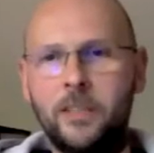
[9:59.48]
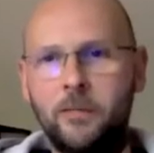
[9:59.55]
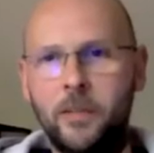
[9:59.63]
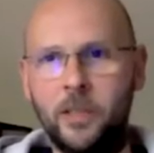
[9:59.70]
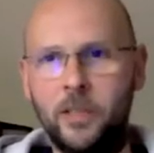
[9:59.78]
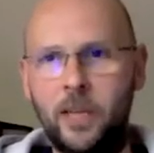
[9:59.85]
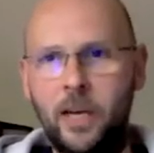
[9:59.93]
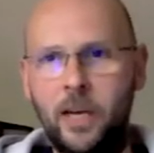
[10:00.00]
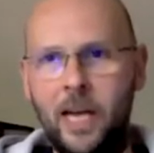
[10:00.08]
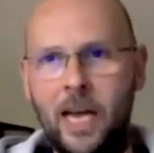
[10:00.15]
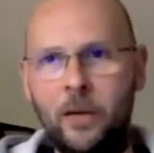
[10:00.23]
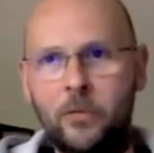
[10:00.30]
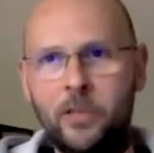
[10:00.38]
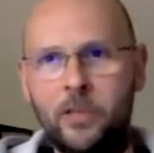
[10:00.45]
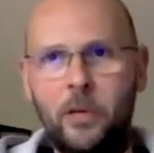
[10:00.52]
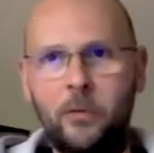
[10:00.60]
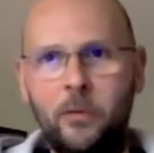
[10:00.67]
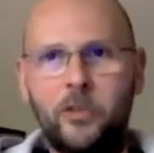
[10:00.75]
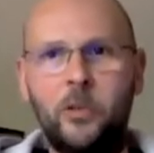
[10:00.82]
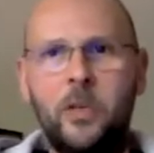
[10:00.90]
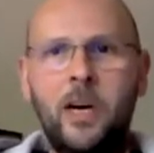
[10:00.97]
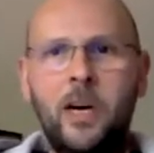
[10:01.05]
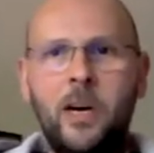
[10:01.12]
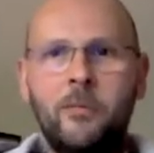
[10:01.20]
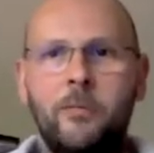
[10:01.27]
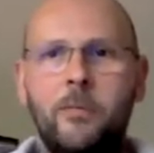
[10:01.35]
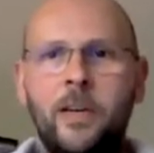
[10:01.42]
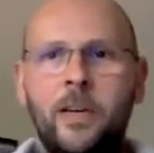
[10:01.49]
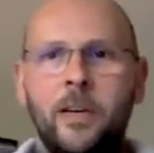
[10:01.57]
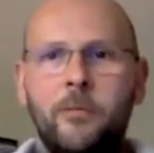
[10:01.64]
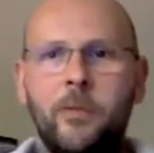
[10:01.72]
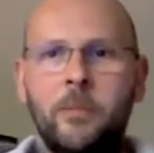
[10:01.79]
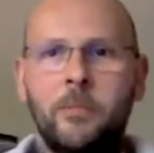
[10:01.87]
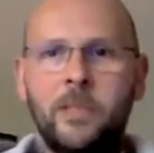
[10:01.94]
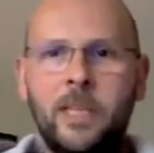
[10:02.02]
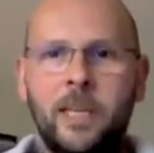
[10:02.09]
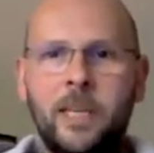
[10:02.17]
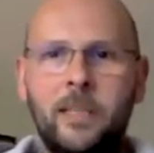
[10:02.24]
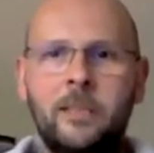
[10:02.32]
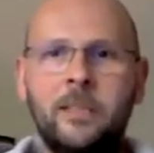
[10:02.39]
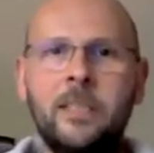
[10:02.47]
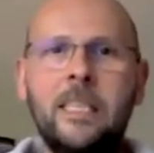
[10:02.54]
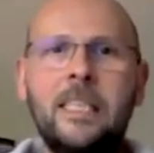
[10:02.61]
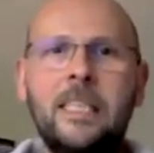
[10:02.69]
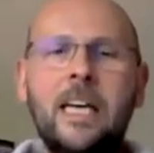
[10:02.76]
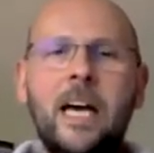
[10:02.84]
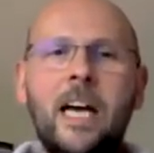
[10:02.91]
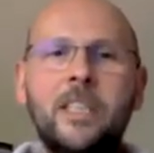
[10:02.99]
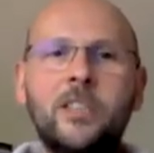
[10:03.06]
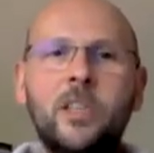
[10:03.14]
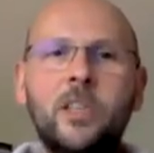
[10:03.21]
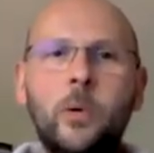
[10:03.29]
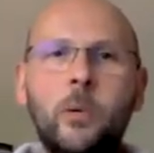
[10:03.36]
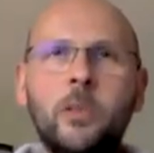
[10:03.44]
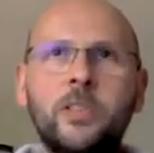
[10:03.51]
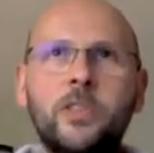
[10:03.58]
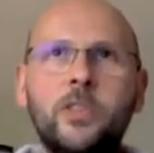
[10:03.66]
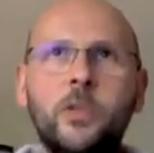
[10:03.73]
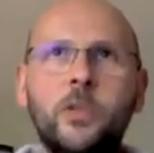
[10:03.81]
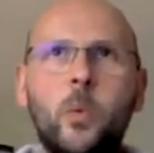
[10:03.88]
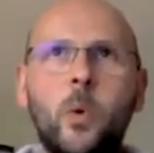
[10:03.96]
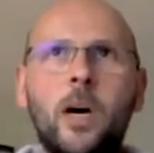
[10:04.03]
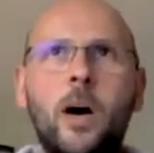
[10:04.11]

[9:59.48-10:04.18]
version that I had was about 2.5 frames a second, and so we want to